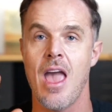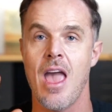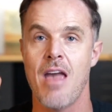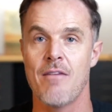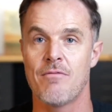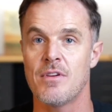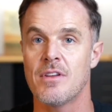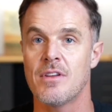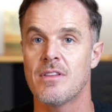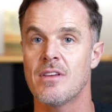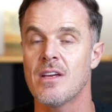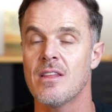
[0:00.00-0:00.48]

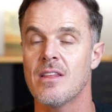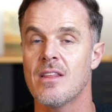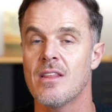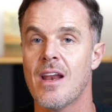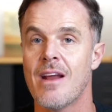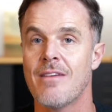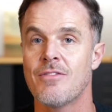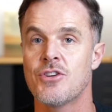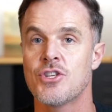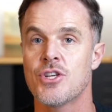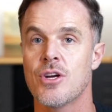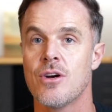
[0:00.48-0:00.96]
Everything that
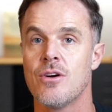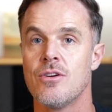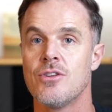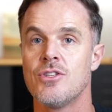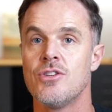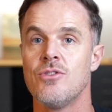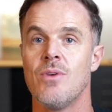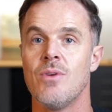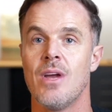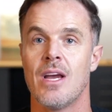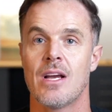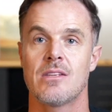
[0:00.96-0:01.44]
I've showed
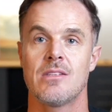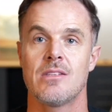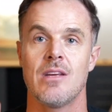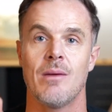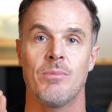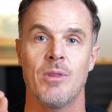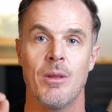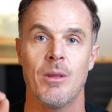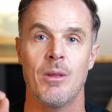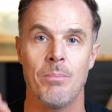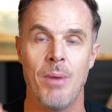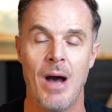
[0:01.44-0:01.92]
you
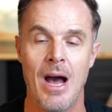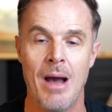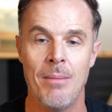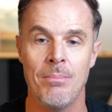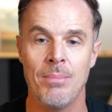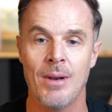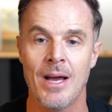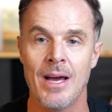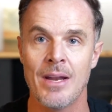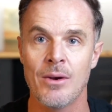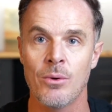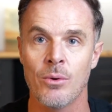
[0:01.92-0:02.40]
except the
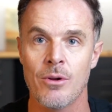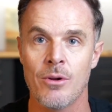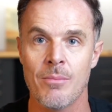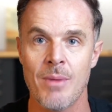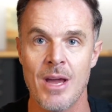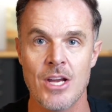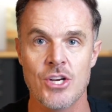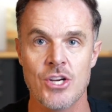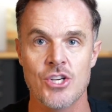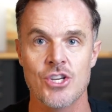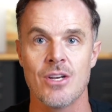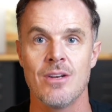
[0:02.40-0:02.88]
pipeline
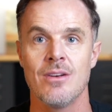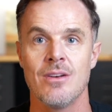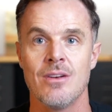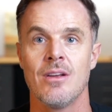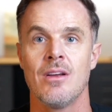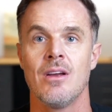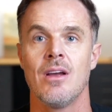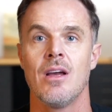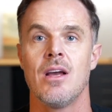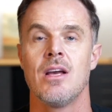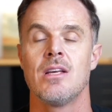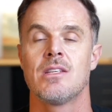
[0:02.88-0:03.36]
automation
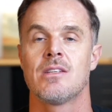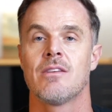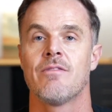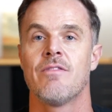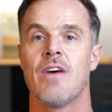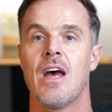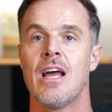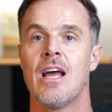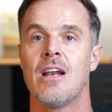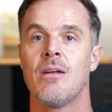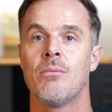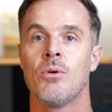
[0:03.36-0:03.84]
is
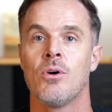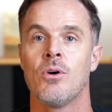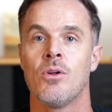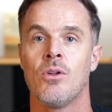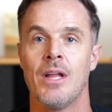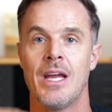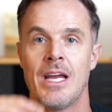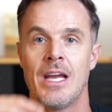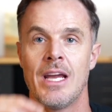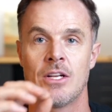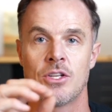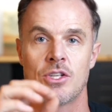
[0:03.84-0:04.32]
available
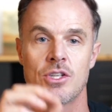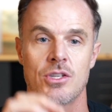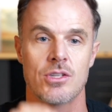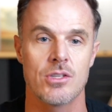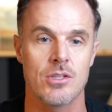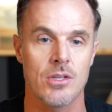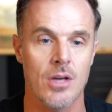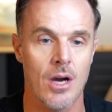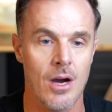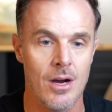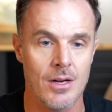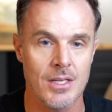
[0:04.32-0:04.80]
in
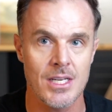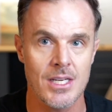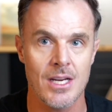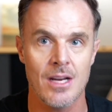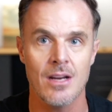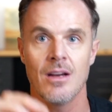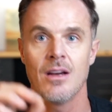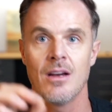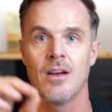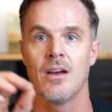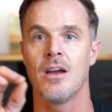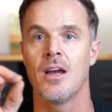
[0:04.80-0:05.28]

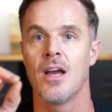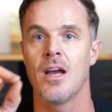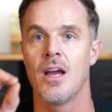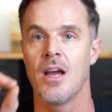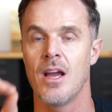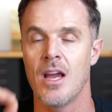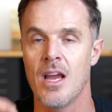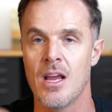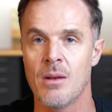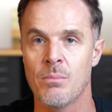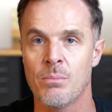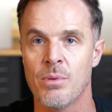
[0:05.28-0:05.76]
Starter,
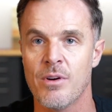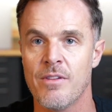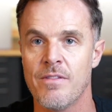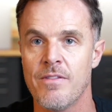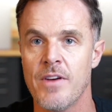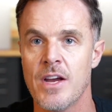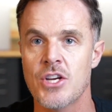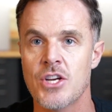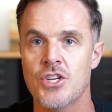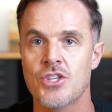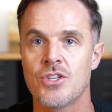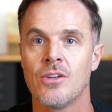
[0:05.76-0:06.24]
in
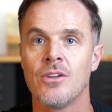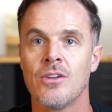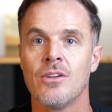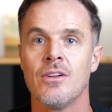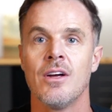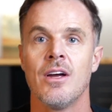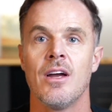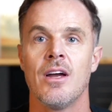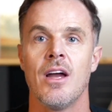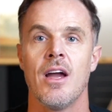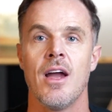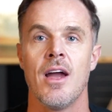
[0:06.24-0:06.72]

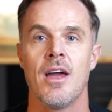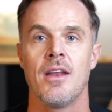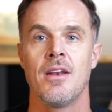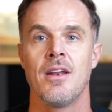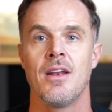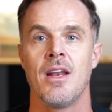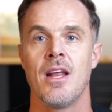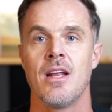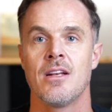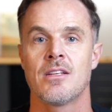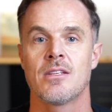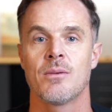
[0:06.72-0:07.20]
Professional, and in
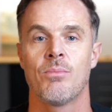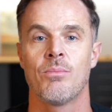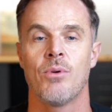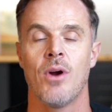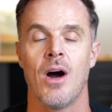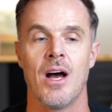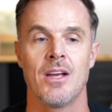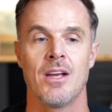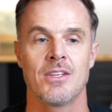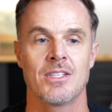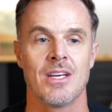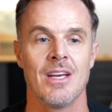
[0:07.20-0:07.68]

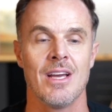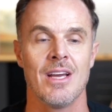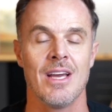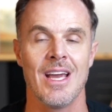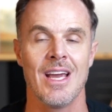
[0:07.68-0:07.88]
Enterprise.